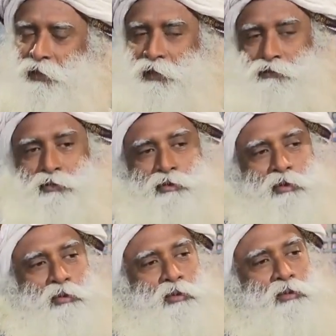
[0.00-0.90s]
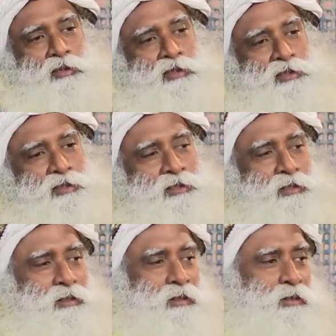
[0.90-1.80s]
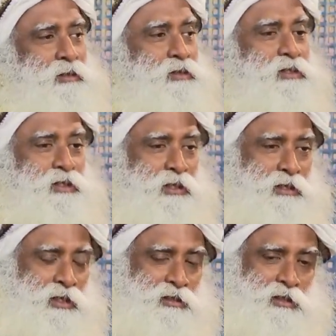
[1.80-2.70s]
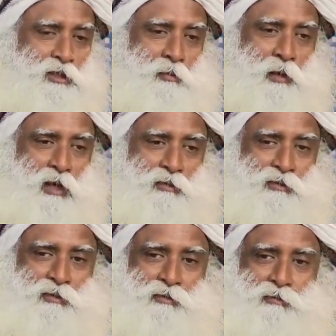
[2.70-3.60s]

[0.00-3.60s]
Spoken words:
If you do not know this, the seed doesn't sprout.